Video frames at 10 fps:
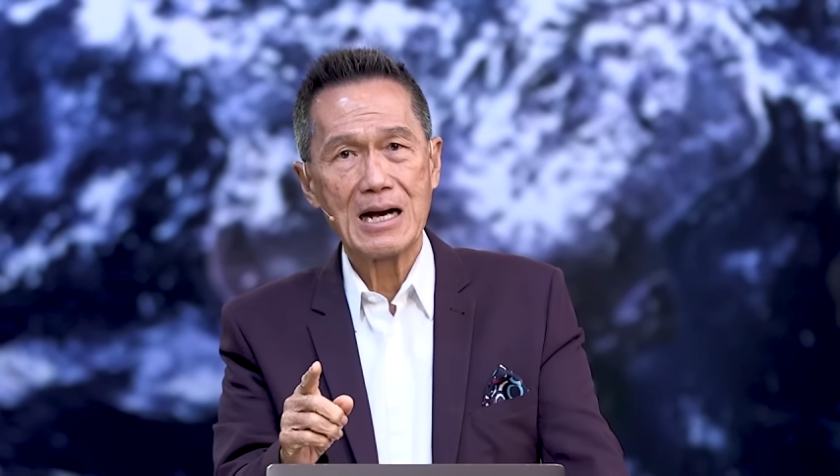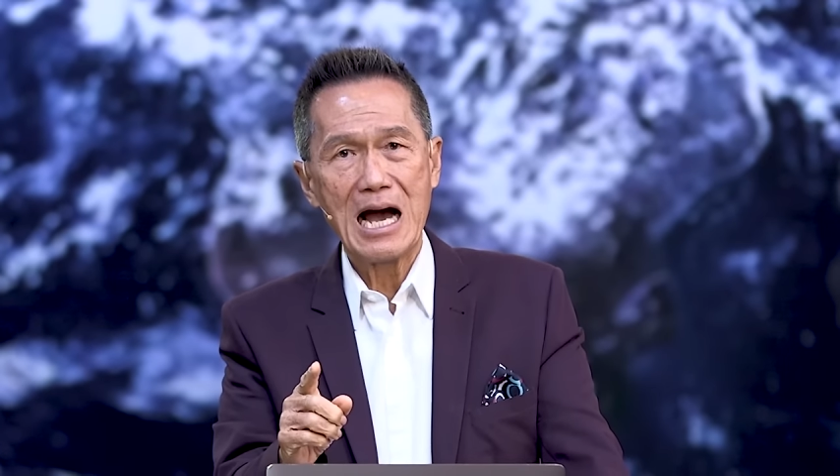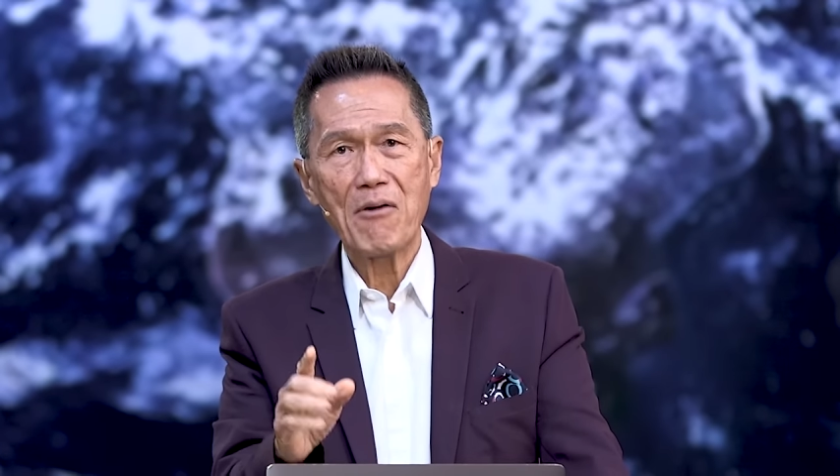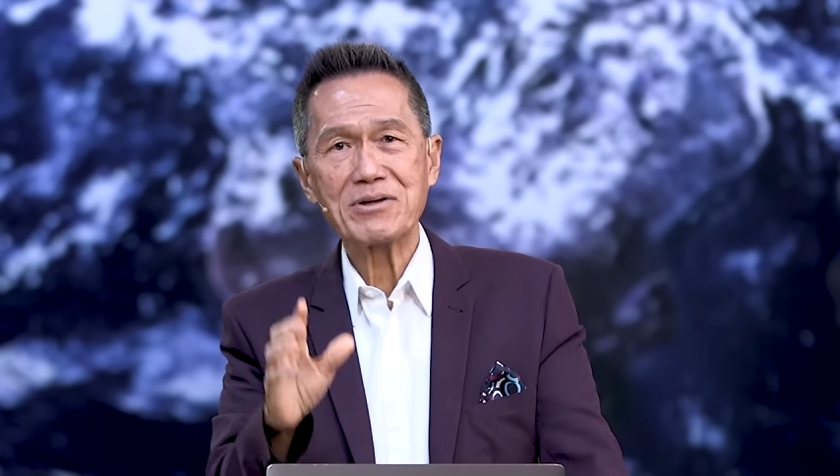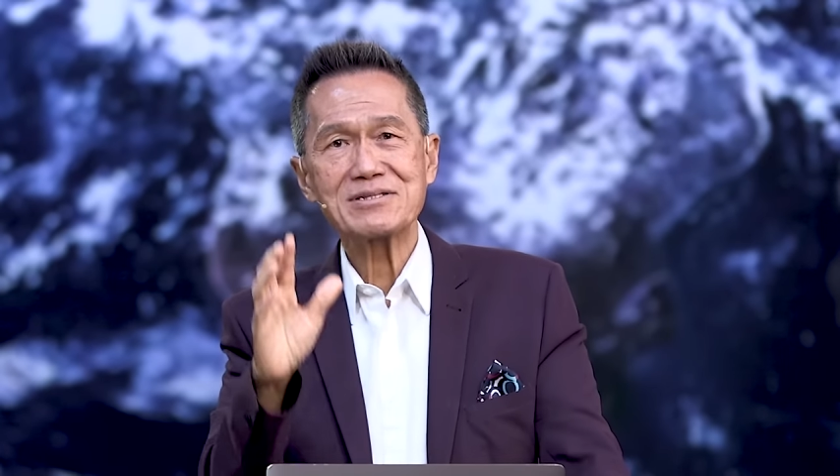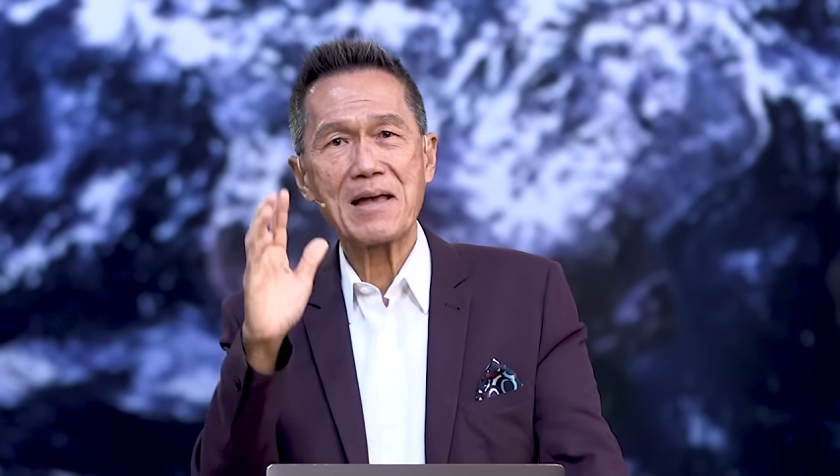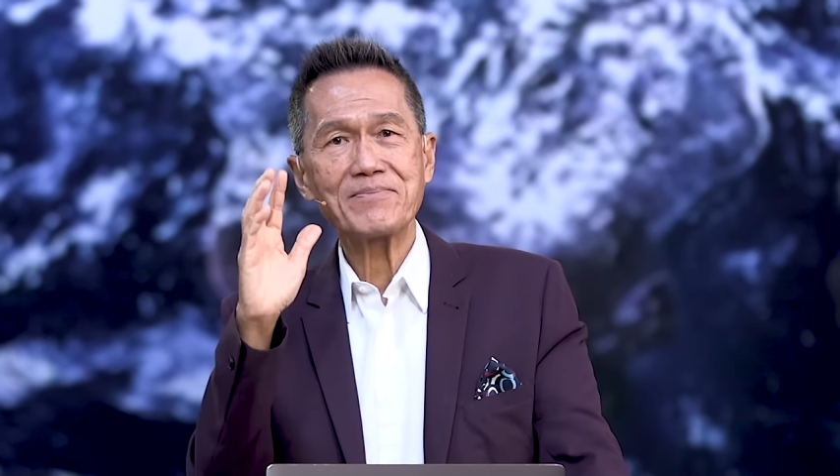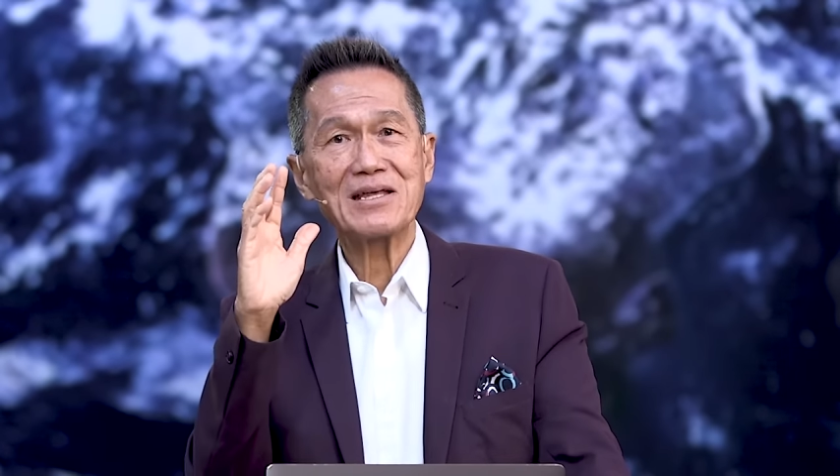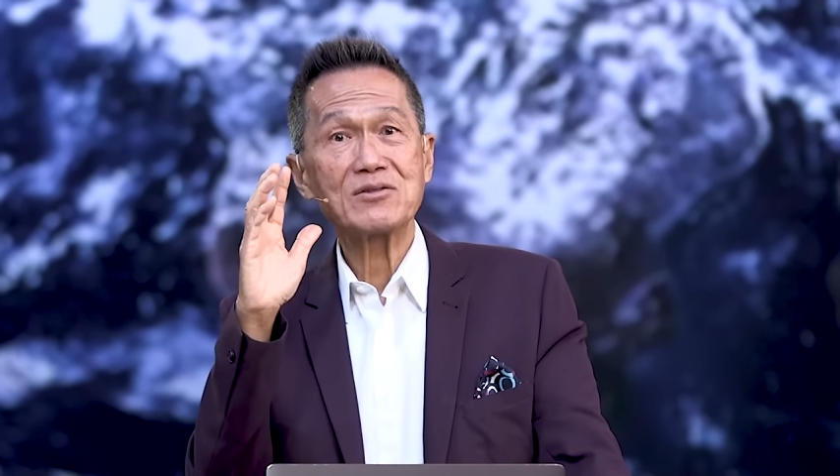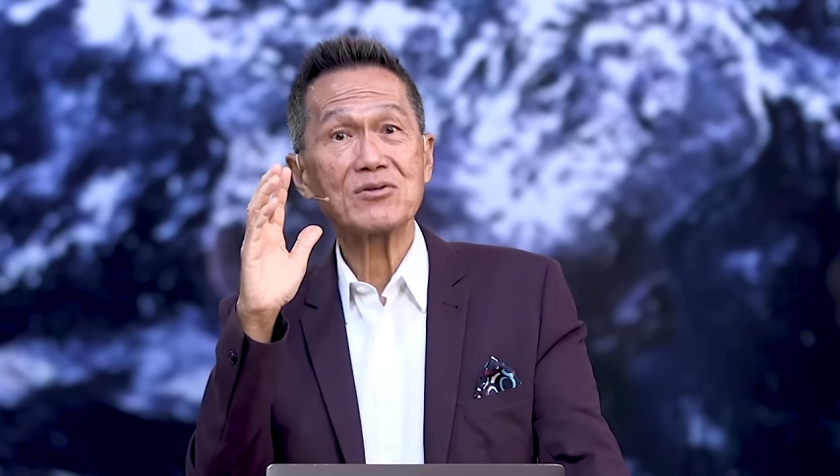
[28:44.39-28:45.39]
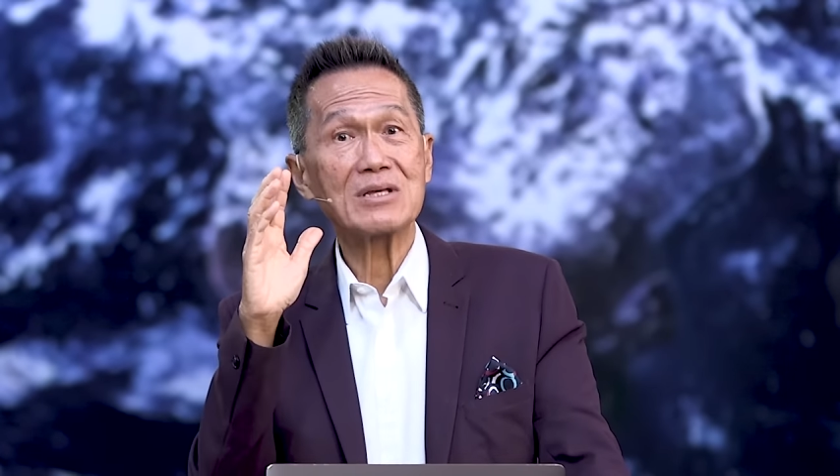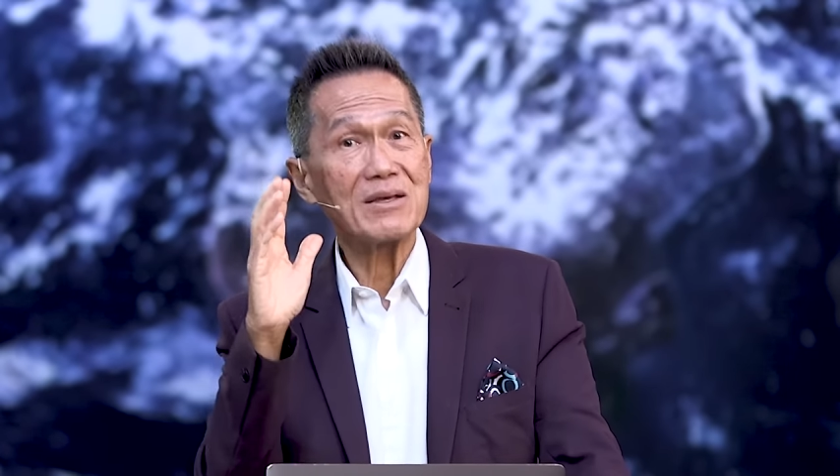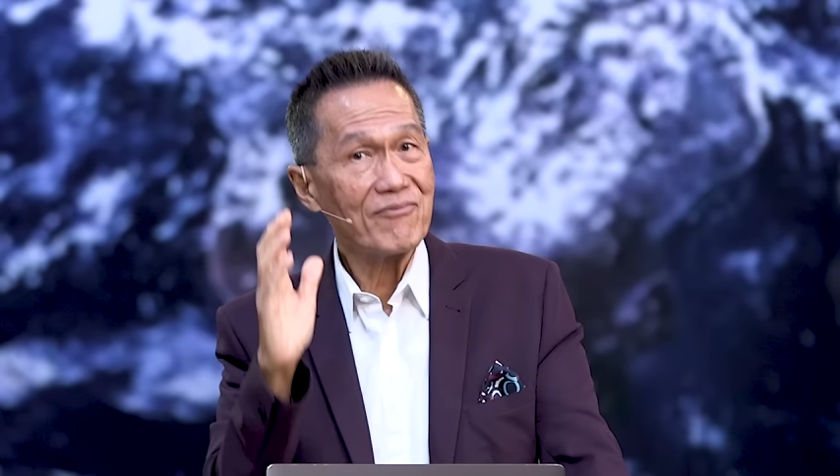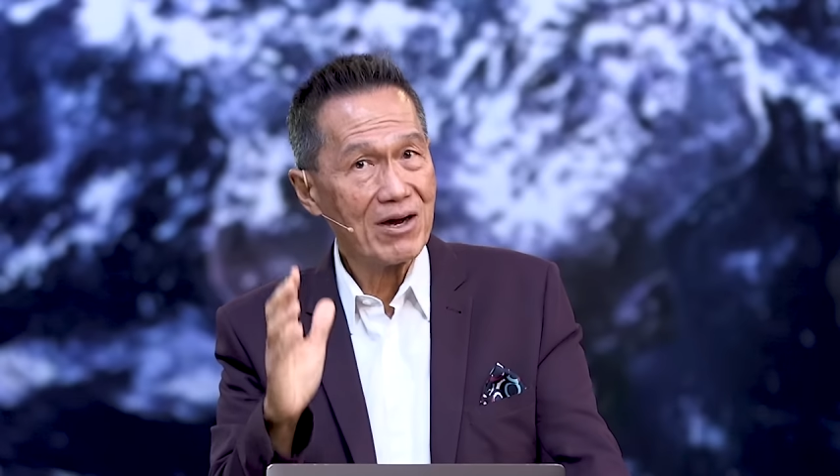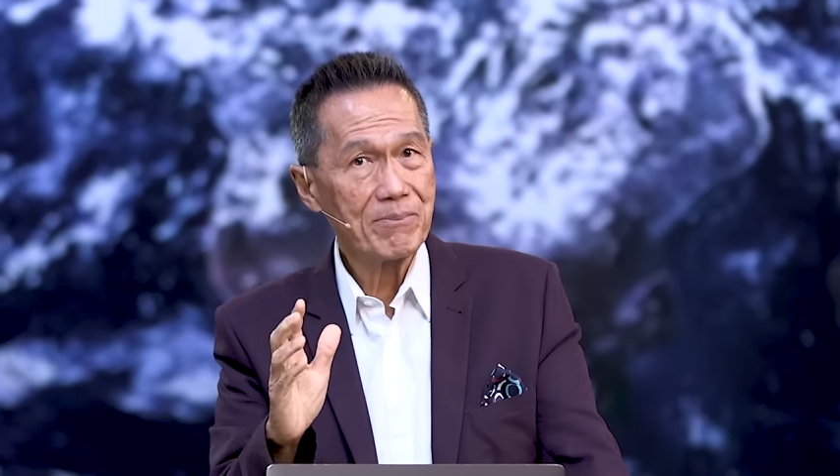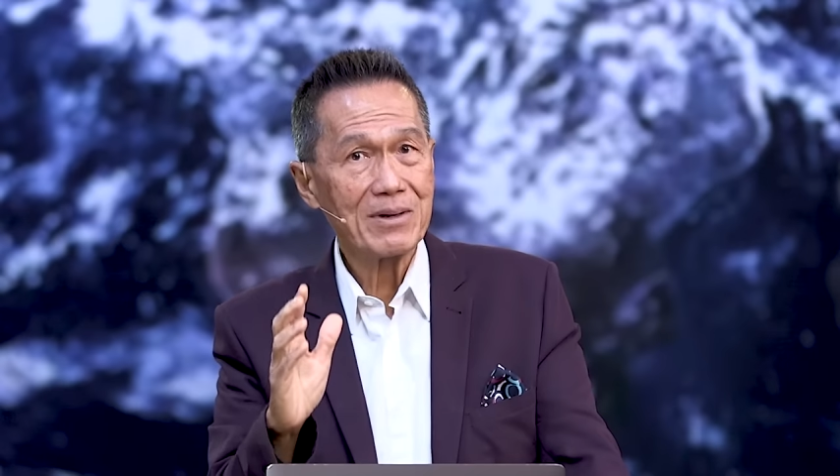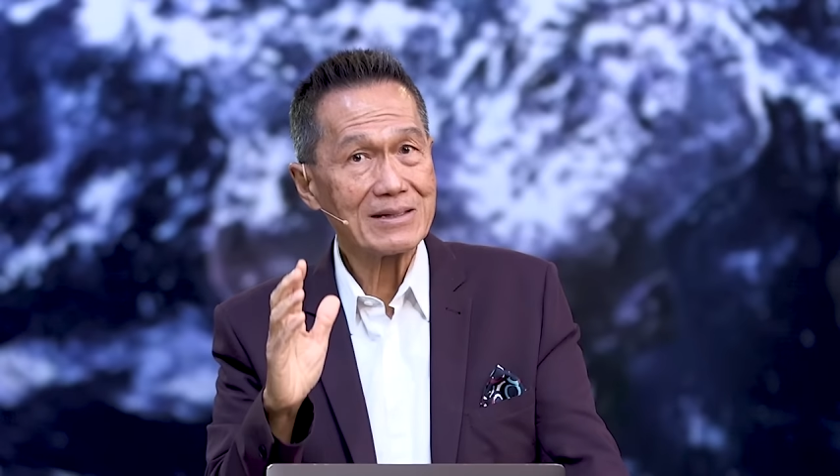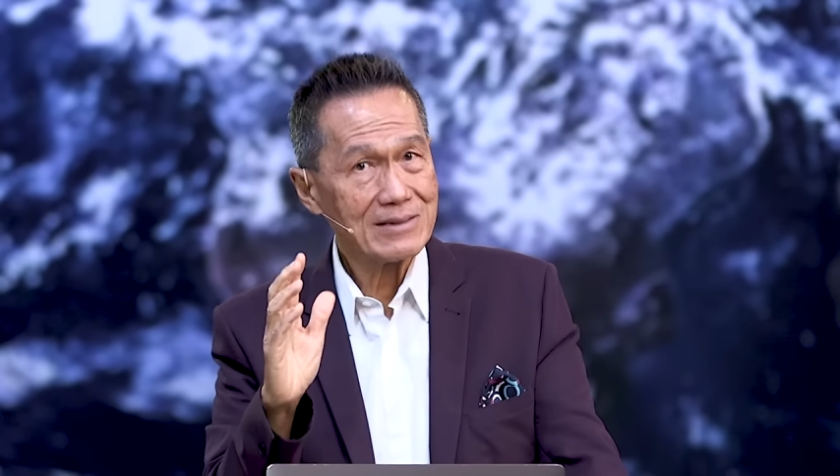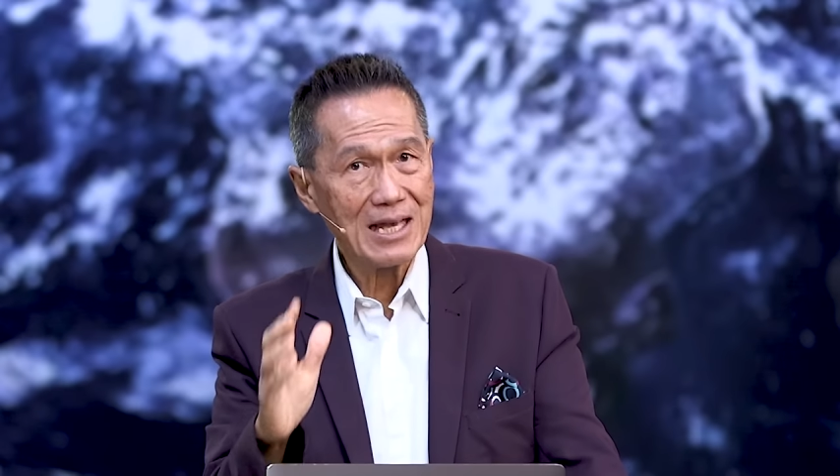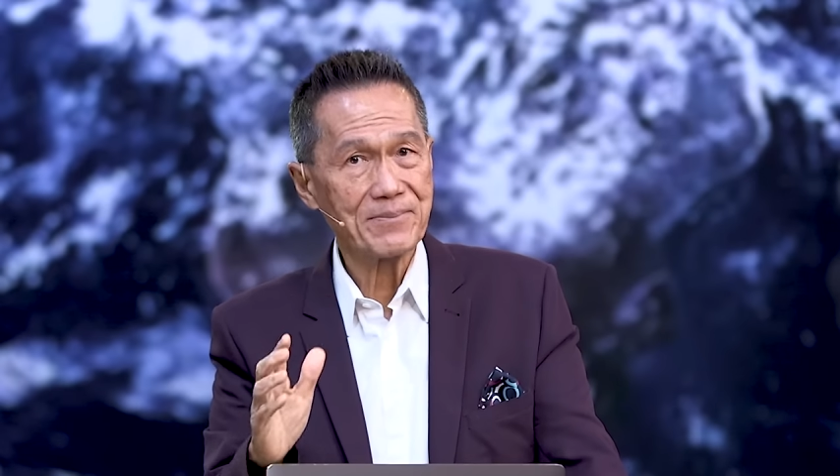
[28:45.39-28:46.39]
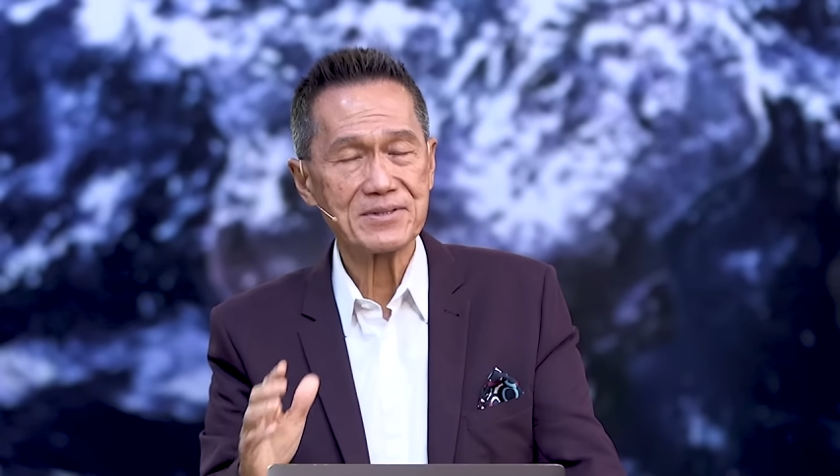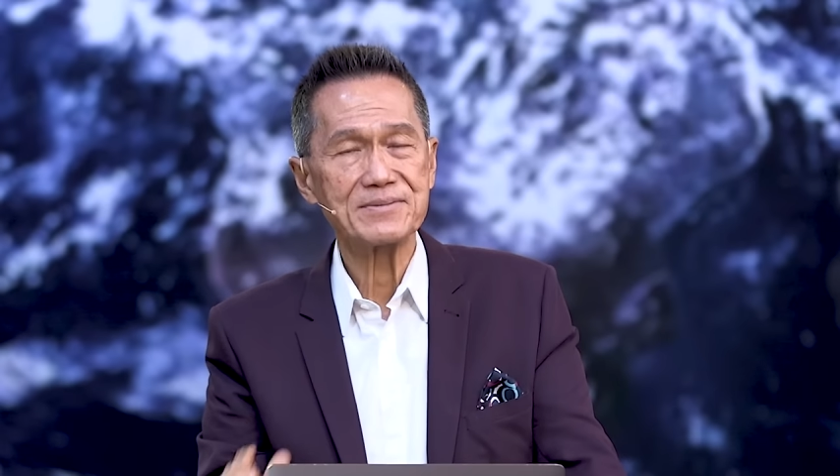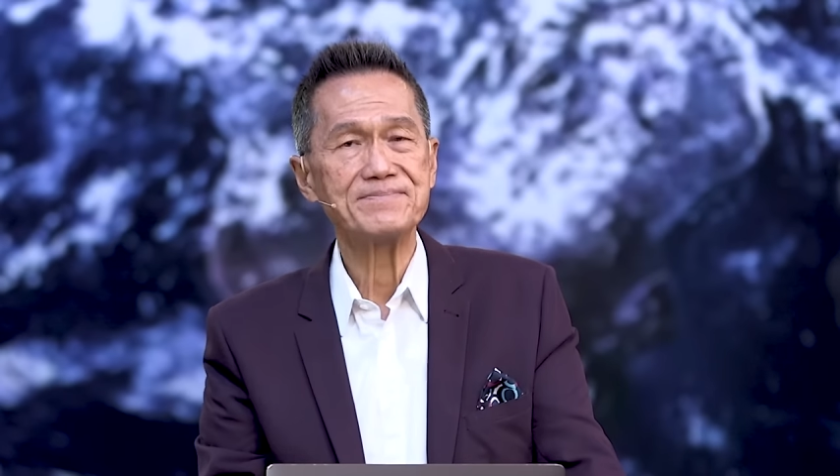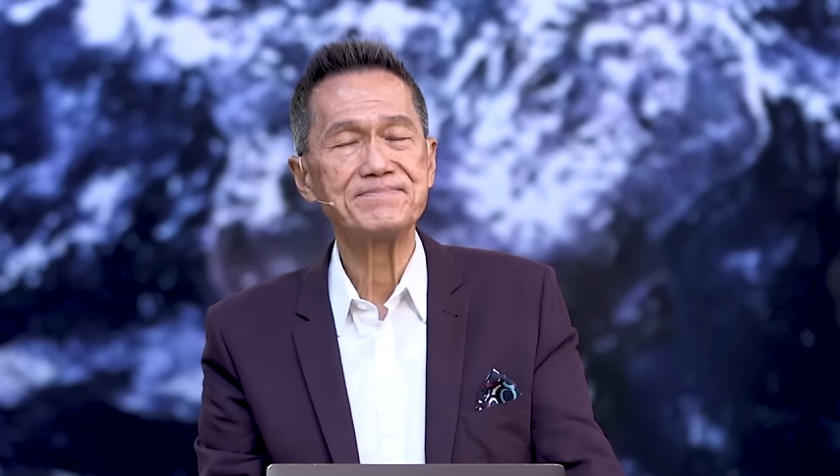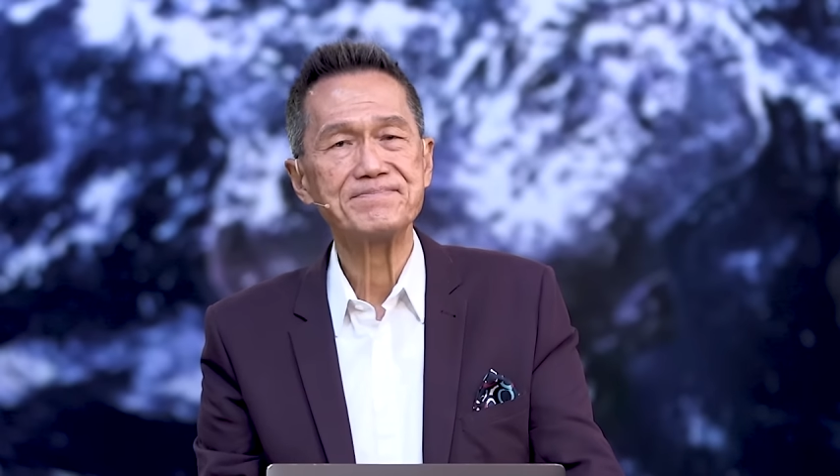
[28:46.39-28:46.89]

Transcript: I was tempted to give up at times.